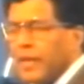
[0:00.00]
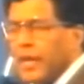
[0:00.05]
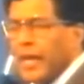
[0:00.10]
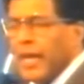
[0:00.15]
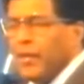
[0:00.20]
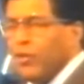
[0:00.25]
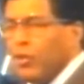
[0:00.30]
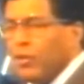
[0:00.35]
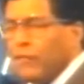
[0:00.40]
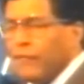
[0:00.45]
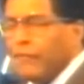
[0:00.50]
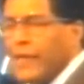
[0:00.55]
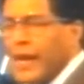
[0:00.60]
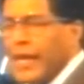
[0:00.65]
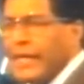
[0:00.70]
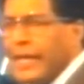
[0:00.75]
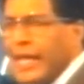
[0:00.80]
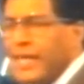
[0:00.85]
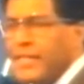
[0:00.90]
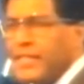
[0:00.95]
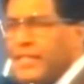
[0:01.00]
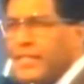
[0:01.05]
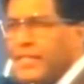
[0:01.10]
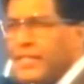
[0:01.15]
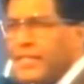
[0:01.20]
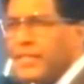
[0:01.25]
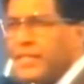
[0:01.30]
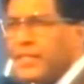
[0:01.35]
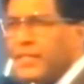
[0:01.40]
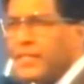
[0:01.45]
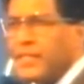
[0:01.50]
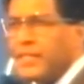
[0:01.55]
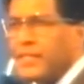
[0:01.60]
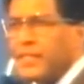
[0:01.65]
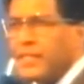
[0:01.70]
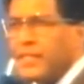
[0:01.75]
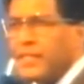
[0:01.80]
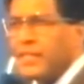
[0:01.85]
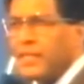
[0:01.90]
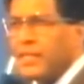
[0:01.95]
and your finances,
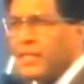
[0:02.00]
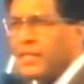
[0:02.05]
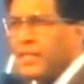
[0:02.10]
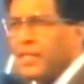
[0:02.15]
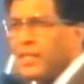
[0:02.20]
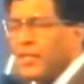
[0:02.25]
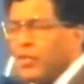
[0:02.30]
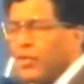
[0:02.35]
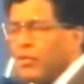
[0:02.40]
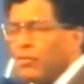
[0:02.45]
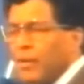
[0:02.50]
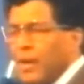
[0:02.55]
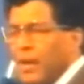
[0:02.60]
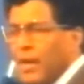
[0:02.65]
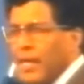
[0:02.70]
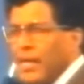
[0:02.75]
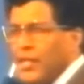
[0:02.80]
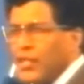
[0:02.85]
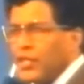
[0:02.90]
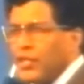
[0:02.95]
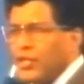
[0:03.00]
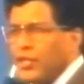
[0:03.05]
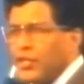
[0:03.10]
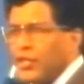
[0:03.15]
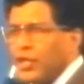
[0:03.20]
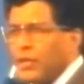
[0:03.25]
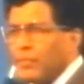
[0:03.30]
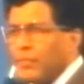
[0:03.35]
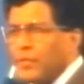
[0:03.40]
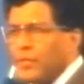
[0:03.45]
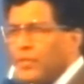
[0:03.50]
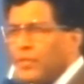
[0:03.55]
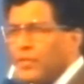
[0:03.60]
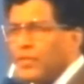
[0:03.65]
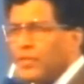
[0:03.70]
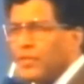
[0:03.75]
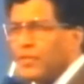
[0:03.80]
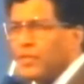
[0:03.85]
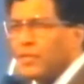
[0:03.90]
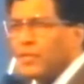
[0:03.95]
your relationships?
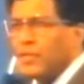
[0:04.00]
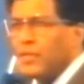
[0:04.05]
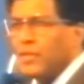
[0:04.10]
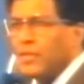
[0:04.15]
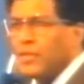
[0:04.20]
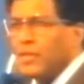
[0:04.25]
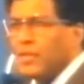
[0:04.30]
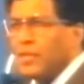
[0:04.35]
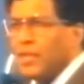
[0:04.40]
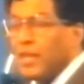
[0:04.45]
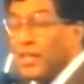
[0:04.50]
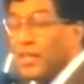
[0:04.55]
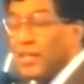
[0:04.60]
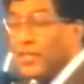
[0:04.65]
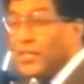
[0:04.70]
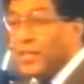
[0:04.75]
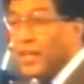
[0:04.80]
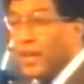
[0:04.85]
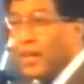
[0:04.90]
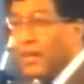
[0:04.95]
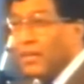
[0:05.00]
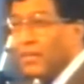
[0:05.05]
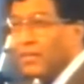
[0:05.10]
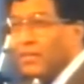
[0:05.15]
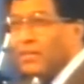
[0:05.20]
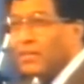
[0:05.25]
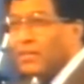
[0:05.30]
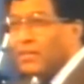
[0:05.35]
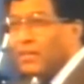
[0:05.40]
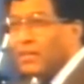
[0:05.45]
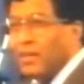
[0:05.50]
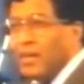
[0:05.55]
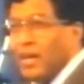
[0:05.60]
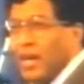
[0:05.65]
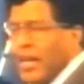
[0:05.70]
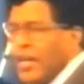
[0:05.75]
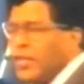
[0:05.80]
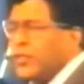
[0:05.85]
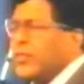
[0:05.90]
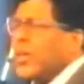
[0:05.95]
Is there?
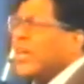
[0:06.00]
Is